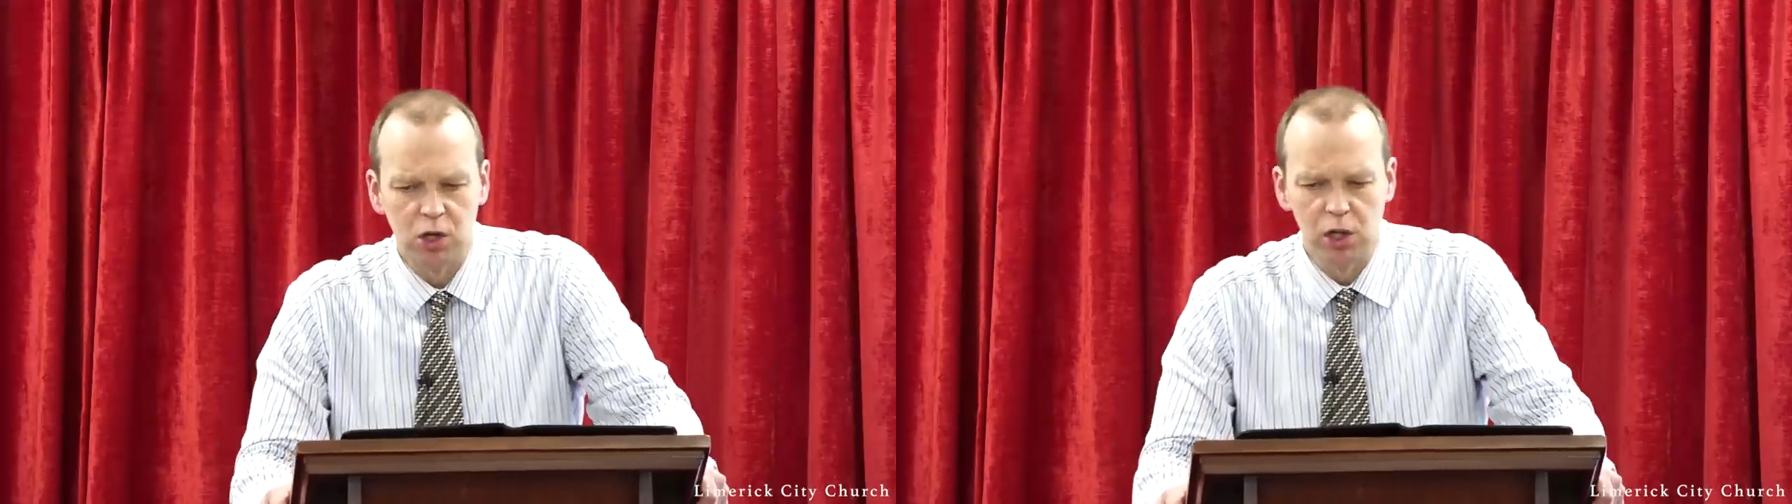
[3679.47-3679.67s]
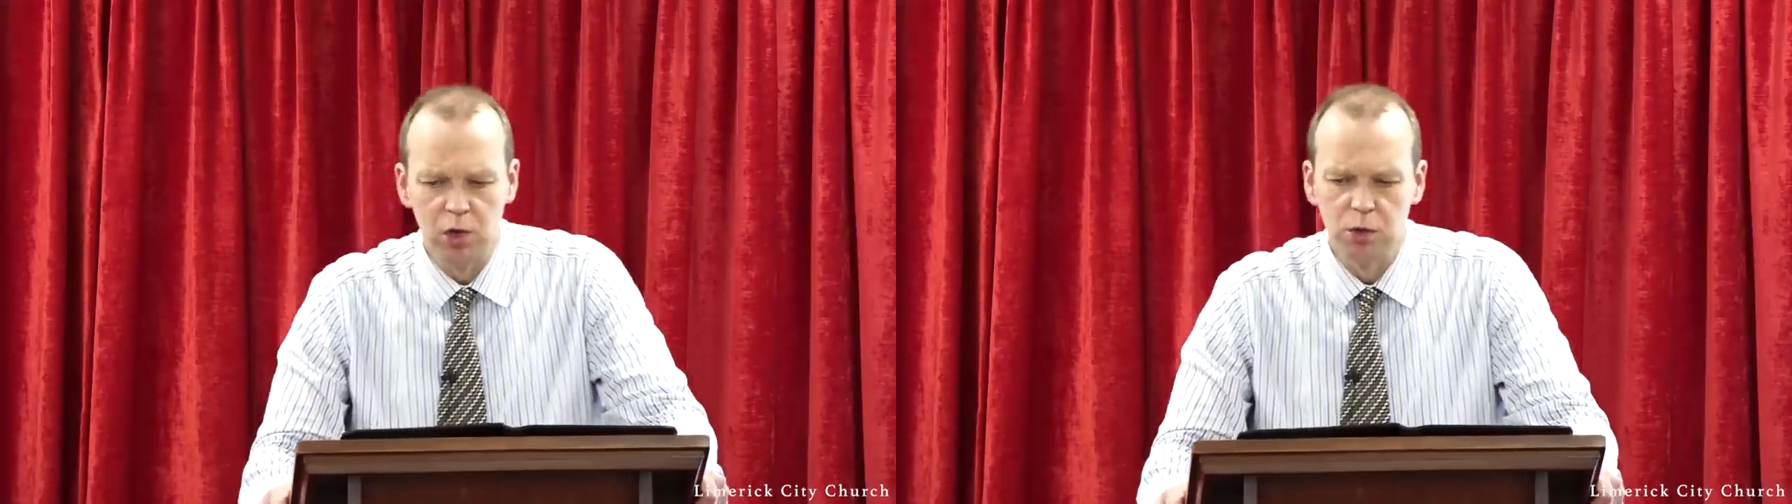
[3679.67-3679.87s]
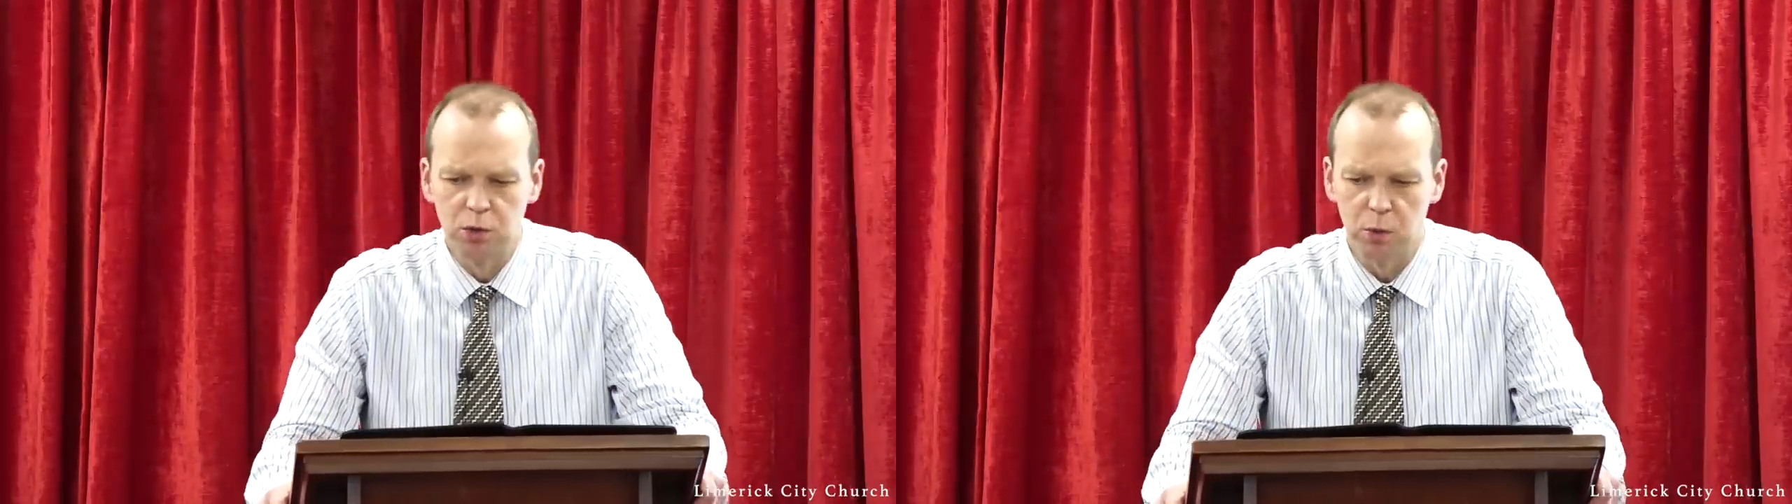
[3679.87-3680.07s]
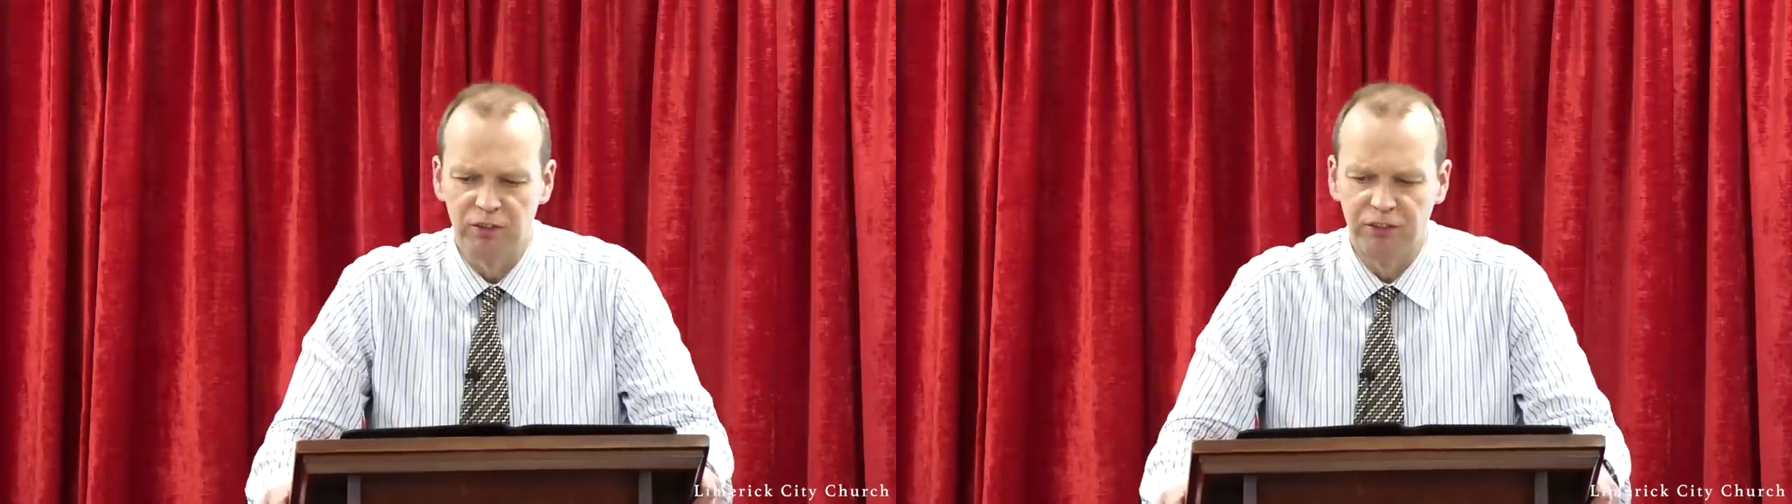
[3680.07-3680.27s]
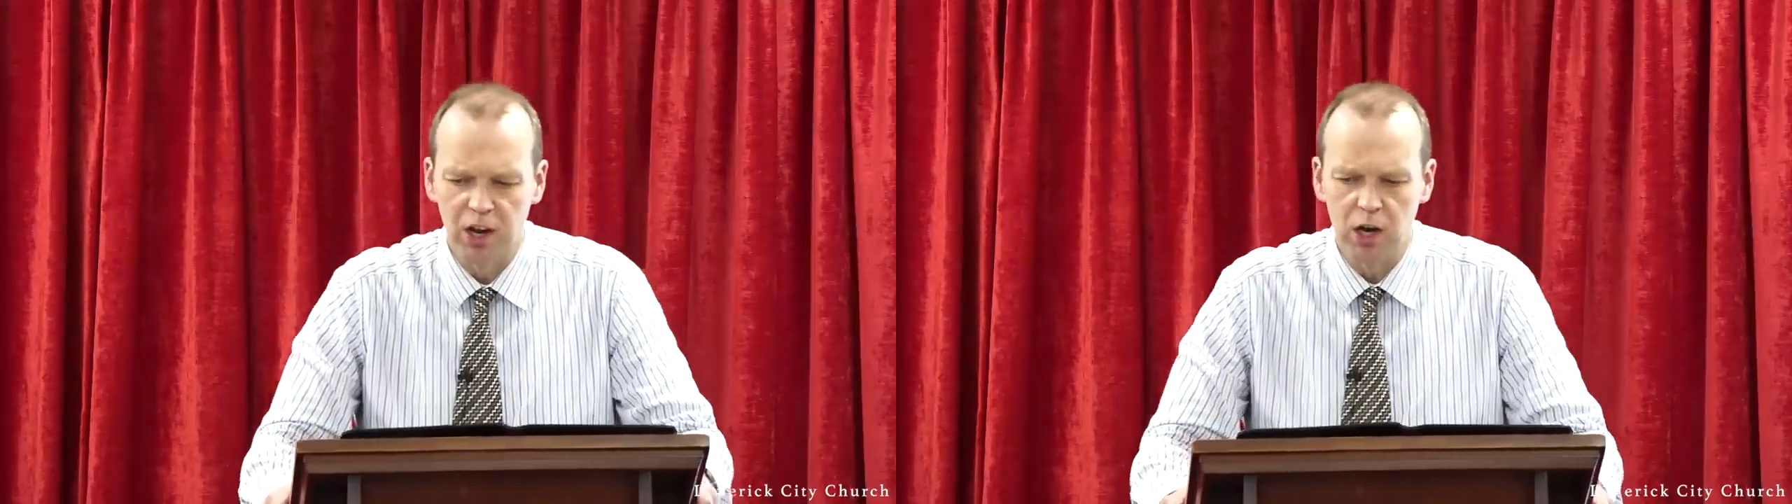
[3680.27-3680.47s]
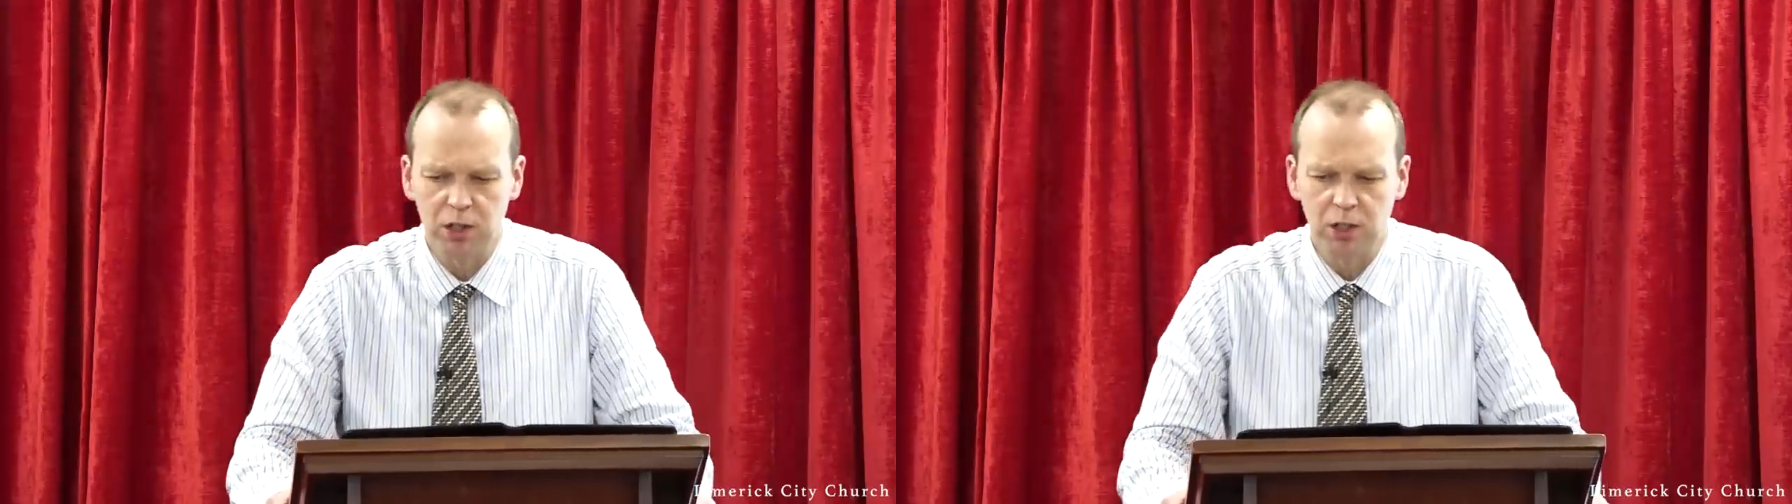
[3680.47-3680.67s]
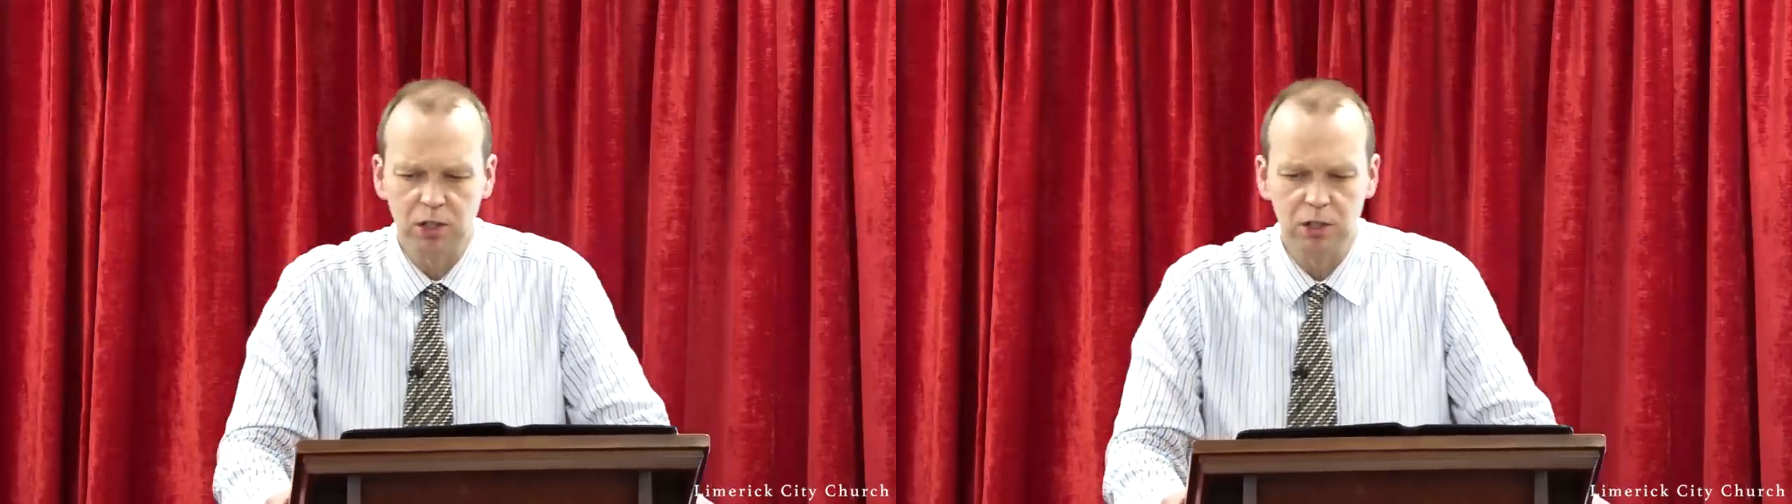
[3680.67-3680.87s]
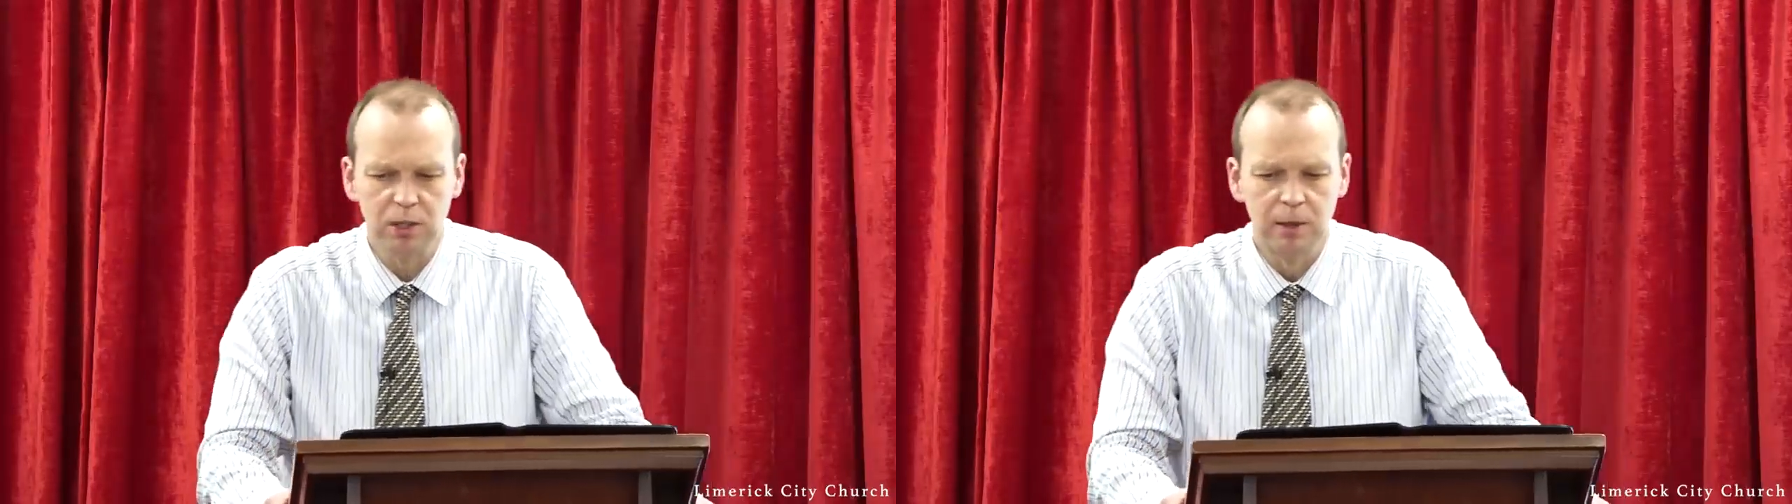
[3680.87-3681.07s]
clothed with
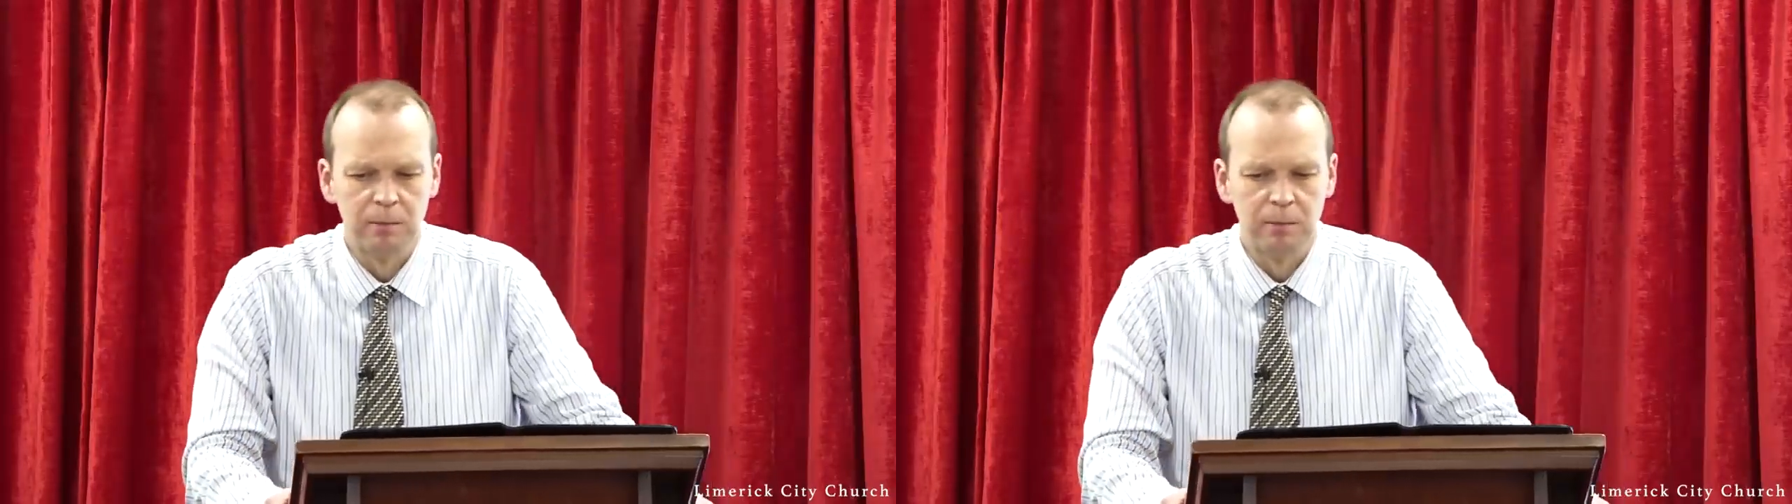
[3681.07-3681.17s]
flocks.